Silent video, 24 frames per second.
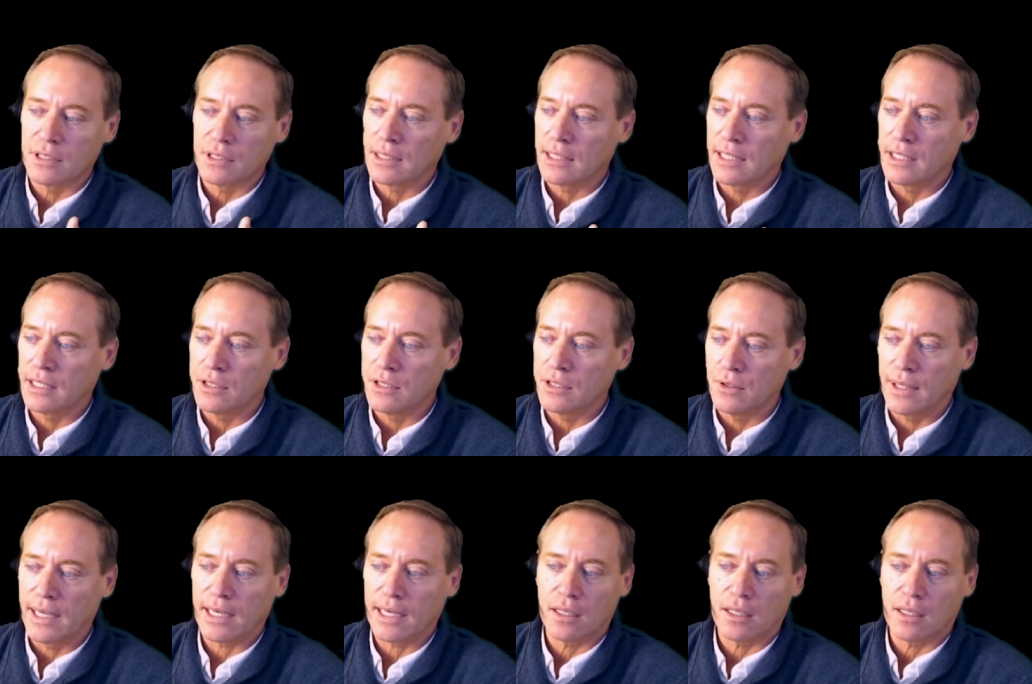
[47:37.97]
It led
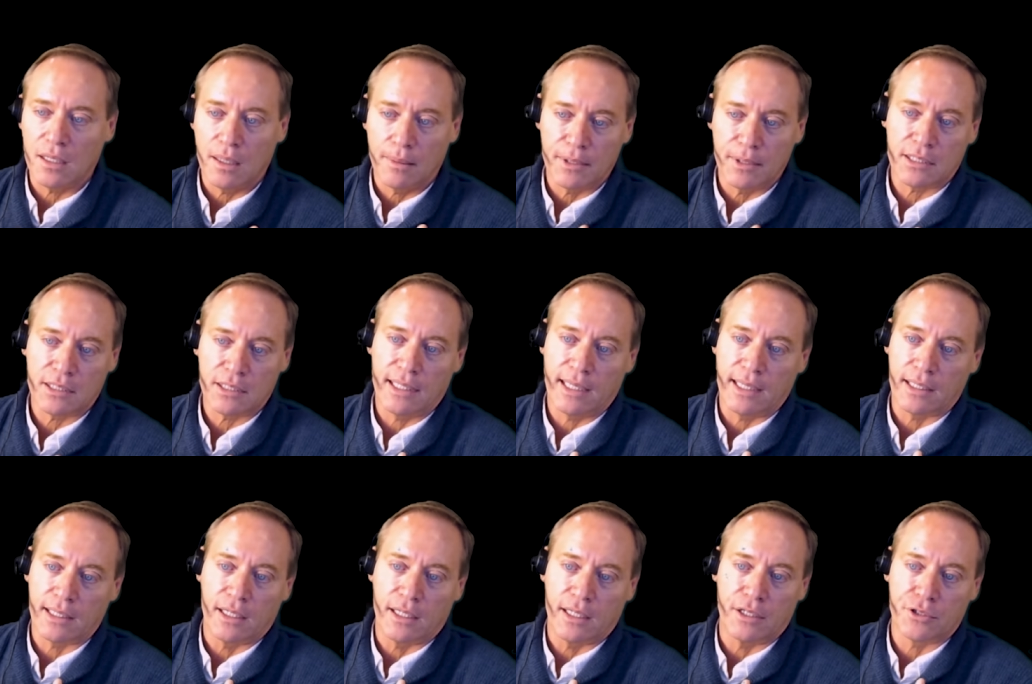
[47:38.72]
to economic
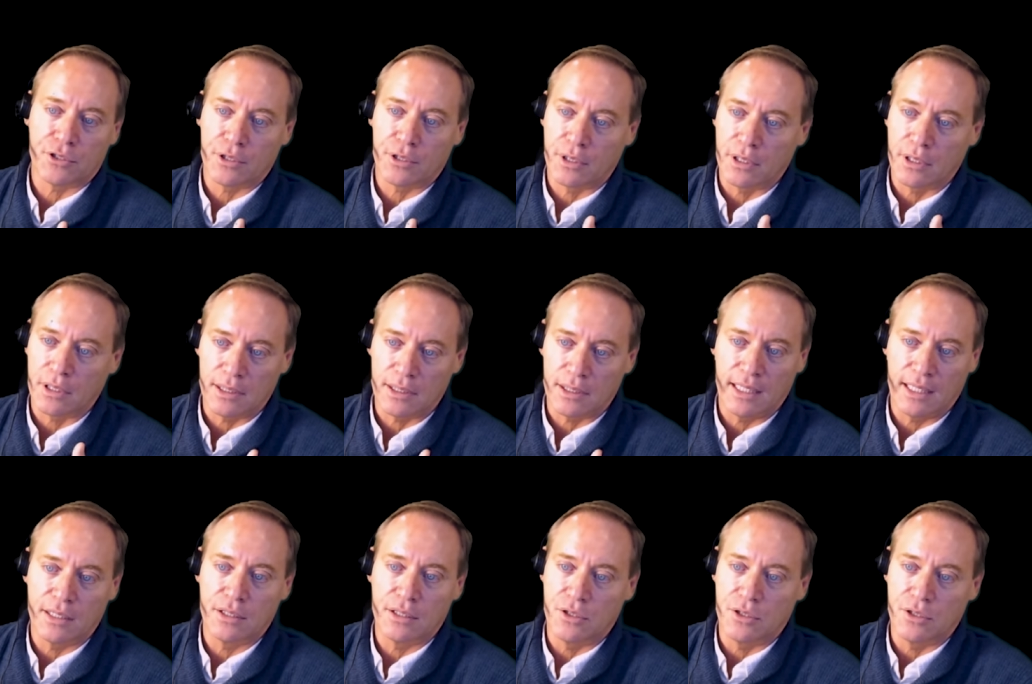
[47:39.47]
stagnation. It
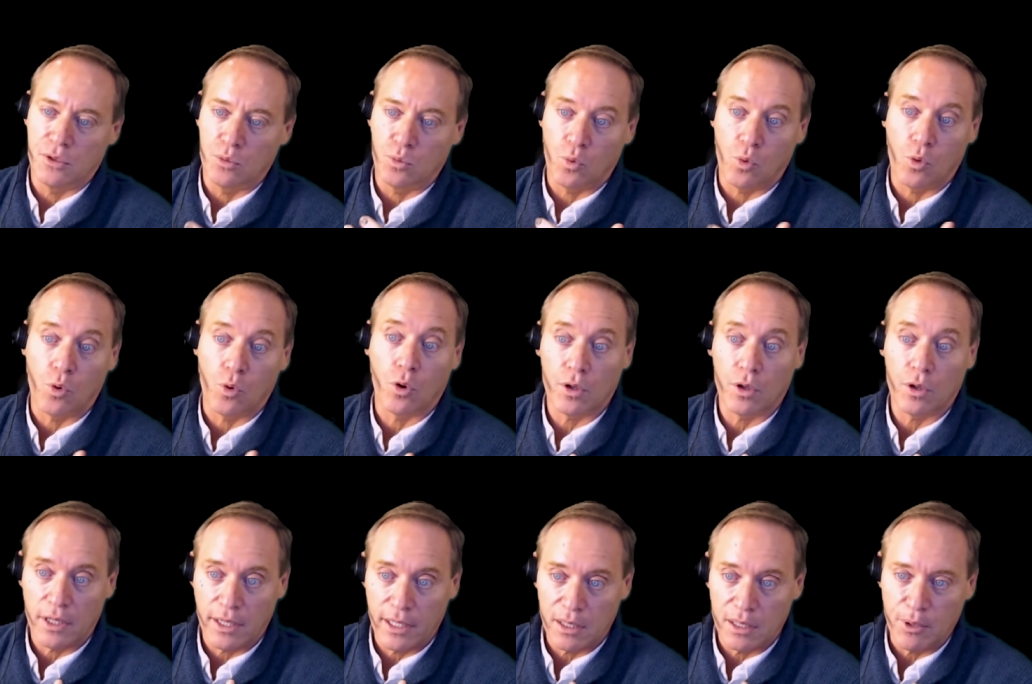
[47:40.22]
led to
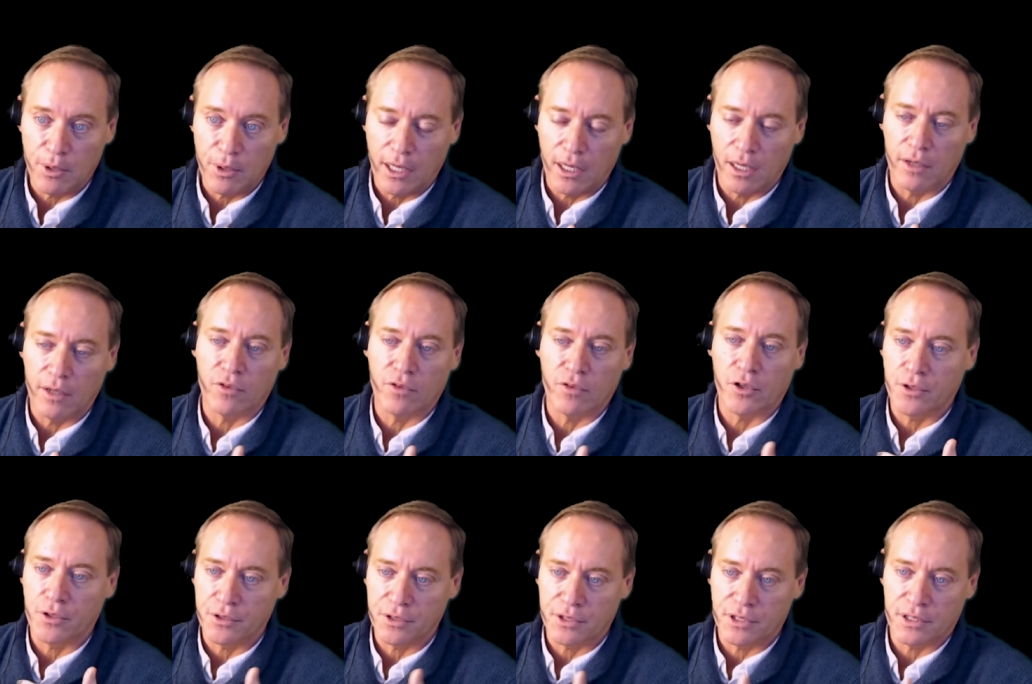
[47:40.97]
warlike
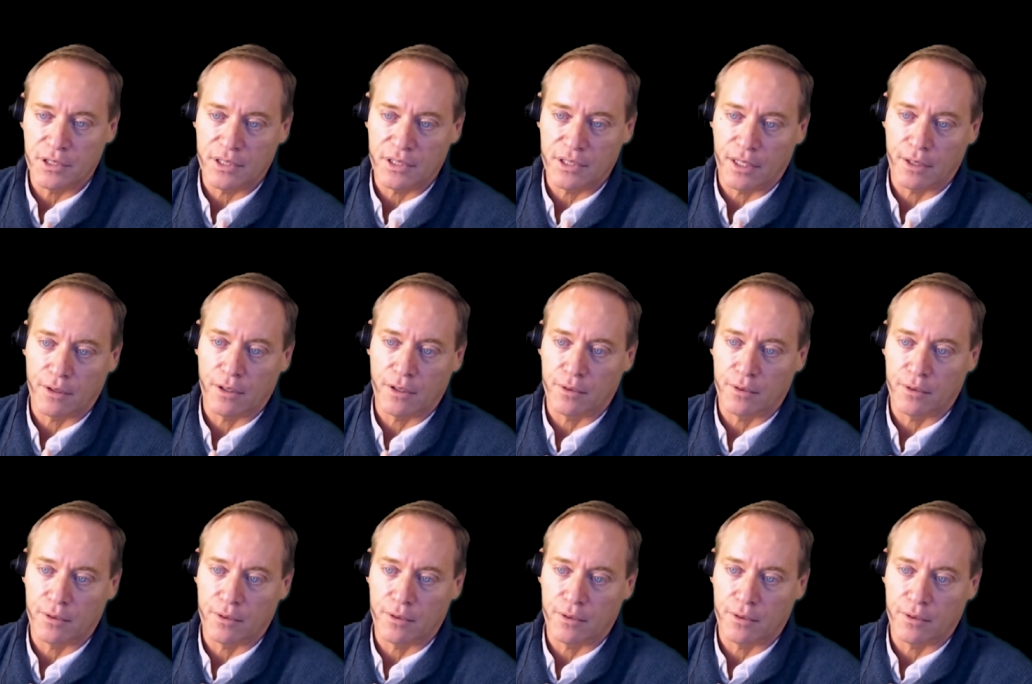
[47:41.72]
behaviors, et cetera,